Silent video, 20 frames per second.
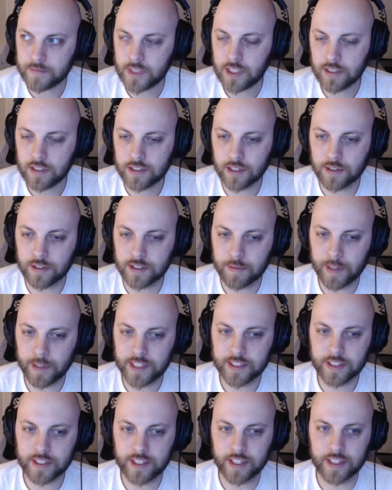So it's
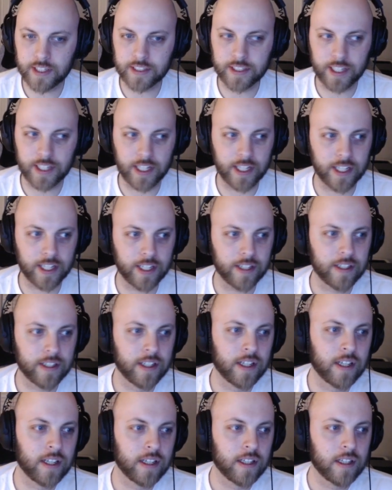basically this guy,
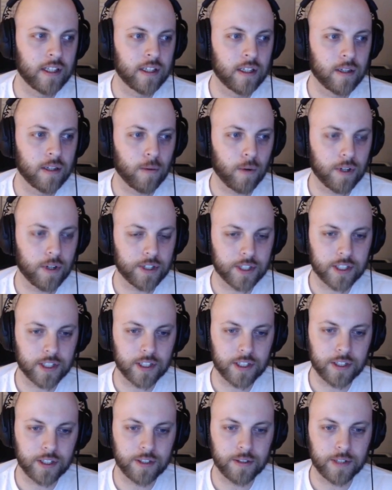Walter,
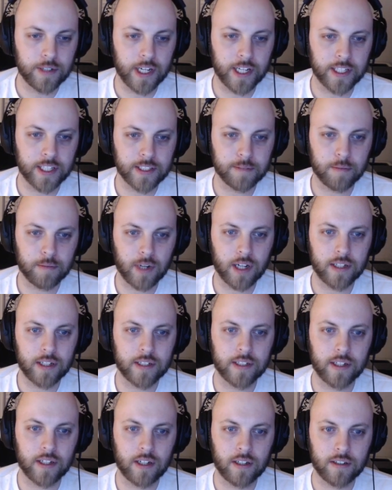who has brought
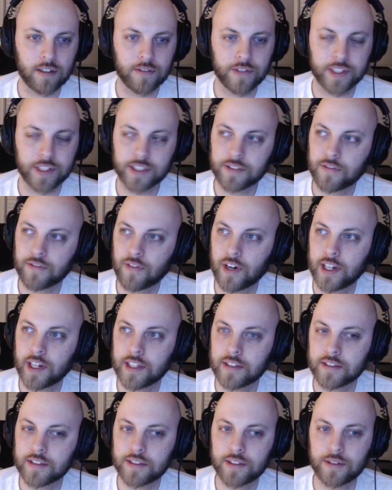in all of his
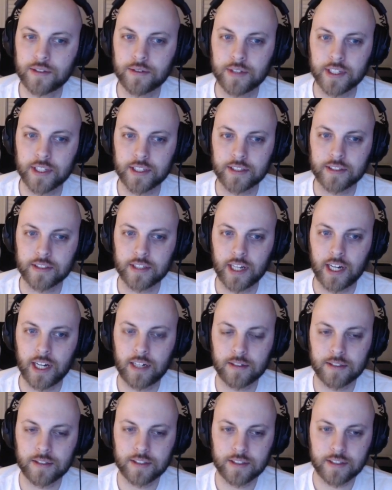friends to this
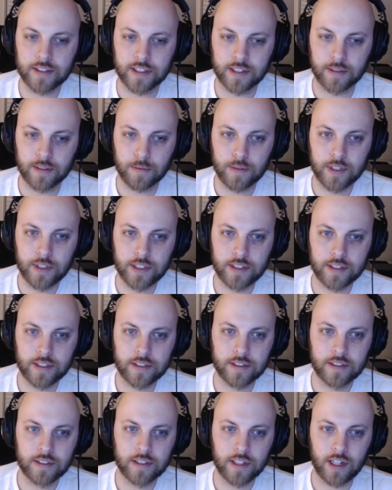house in the woods
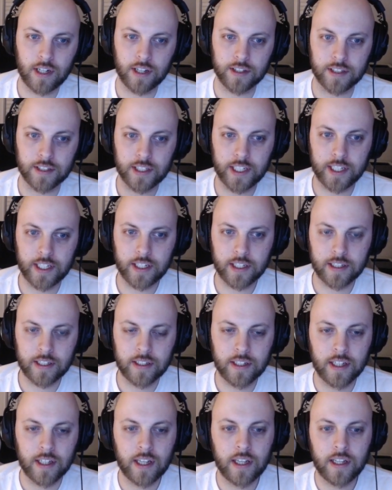on the lake,
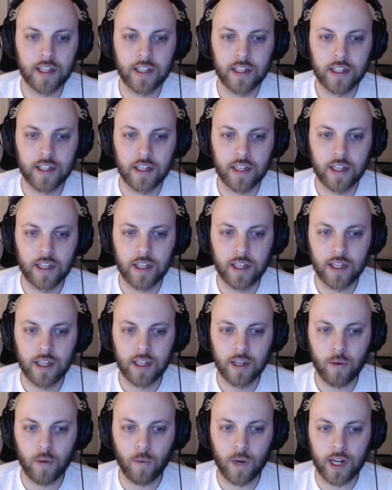
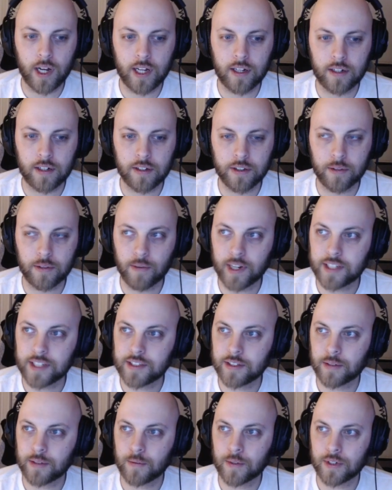while the rest of
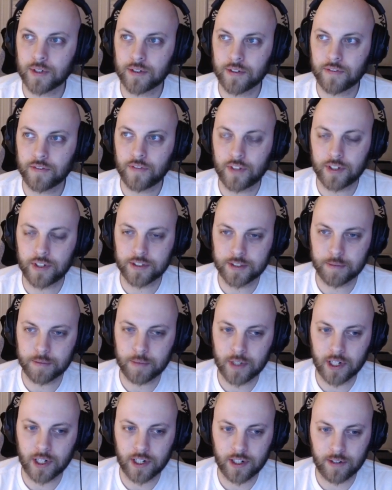the world falls
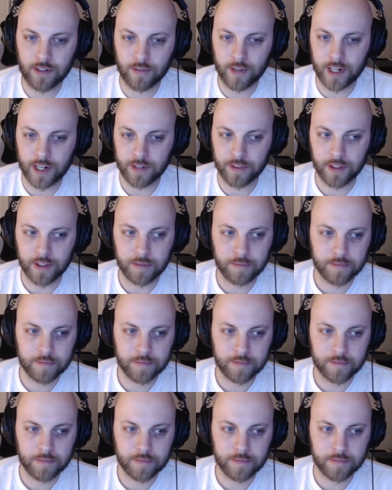apart around them.